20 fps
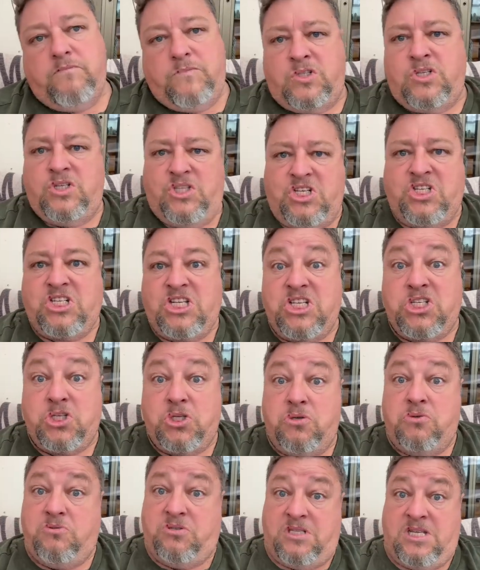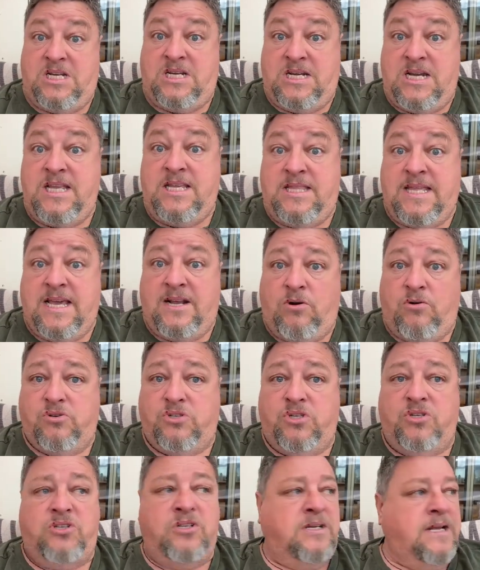to the tissues that need that
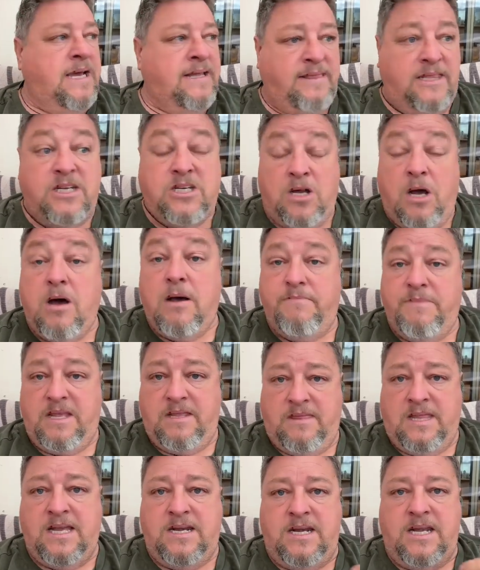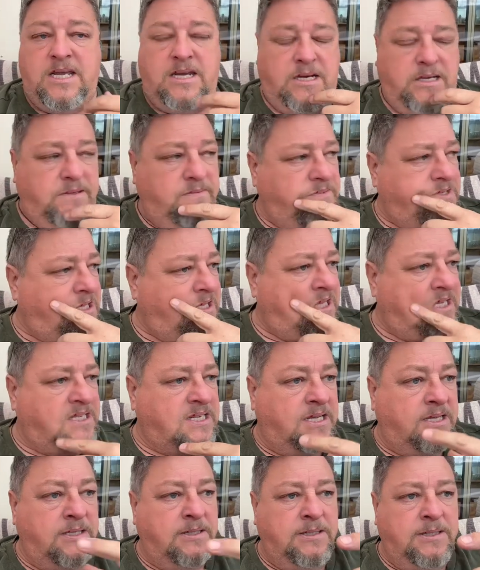oxygen at the time that they need it. So there's
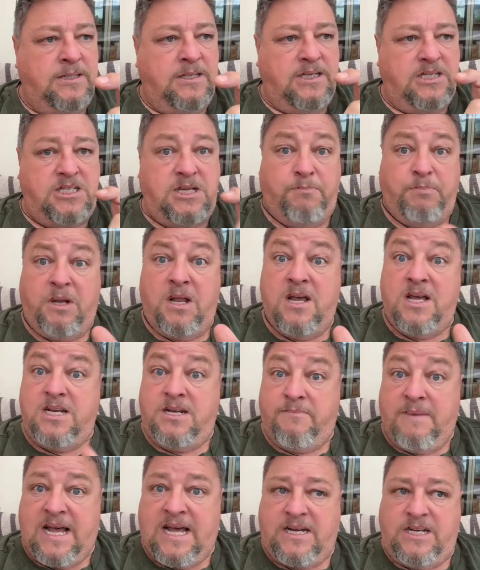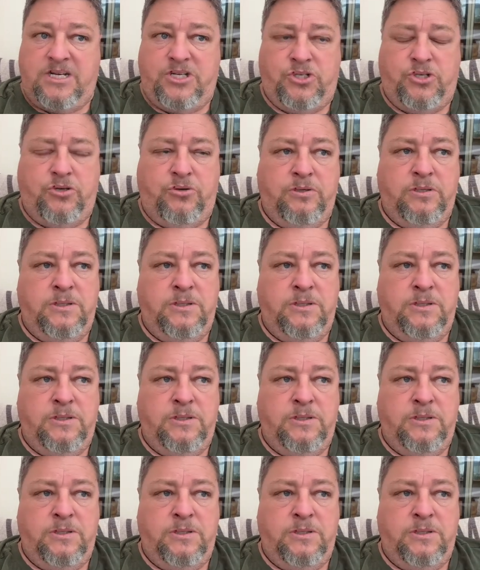a supply and demand issue.